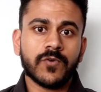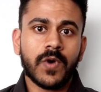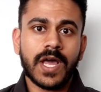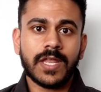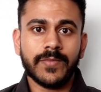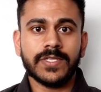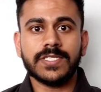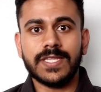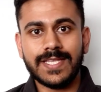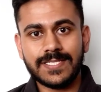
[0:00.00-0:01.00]
4 elements
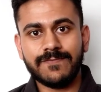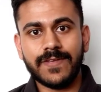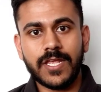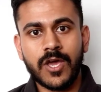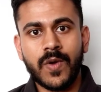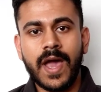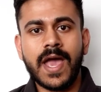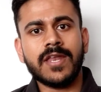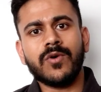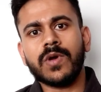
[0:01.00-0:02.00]
in this video,
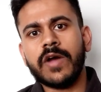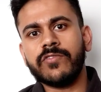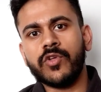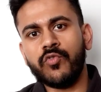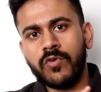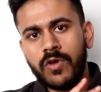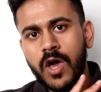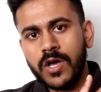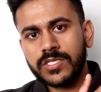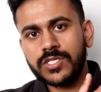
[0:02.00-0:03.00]
and I'll cover the
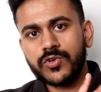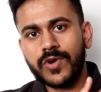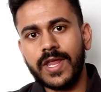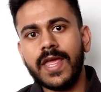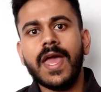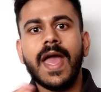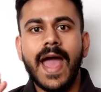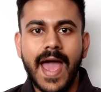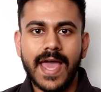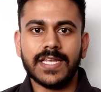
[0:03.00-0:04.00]
last 3
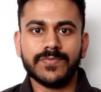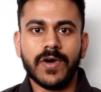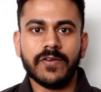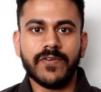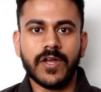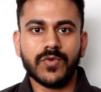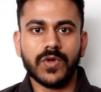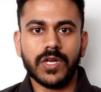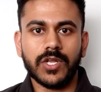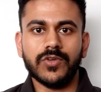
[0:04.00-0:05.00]
and my final
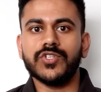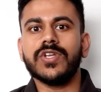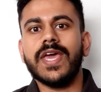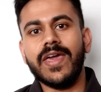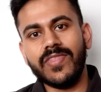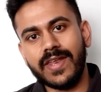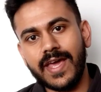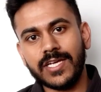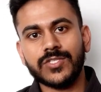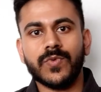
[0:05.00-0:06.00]
conclusion in the
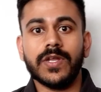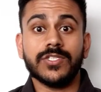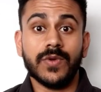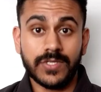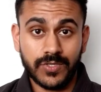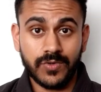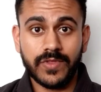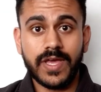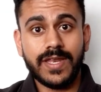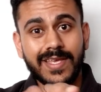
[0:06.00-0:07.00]
next one. So until
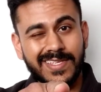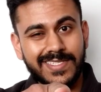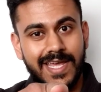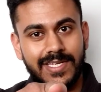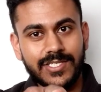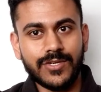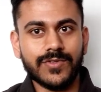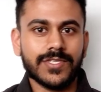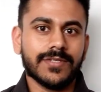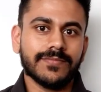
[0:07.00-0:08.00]
then, stay
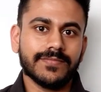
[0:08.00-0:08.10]
tuned.